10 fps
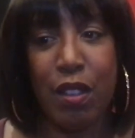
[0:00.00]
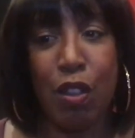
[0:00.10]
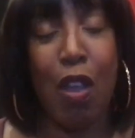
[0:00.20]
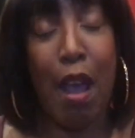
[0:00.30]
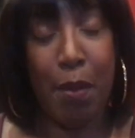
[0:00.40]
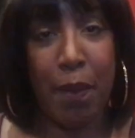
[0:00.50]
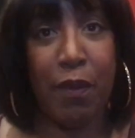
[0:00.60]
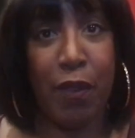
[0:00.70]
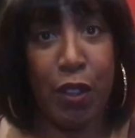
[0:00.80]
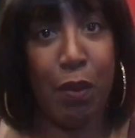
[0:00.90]
new album
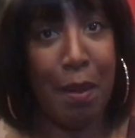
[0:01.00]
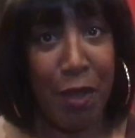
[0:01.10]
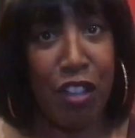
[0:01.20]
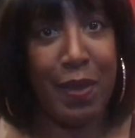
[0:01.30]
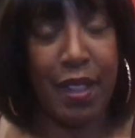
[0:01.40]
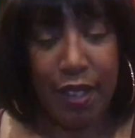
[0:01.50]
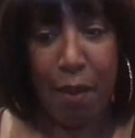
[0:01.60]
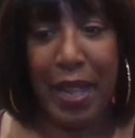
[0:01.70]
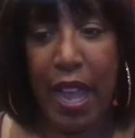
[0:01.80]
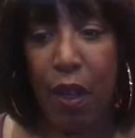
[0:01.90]
for Dwayne Benjamin that's
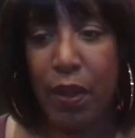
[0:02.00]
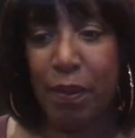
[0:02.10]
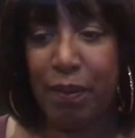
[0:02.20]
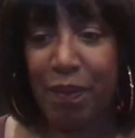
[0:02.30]
coming out.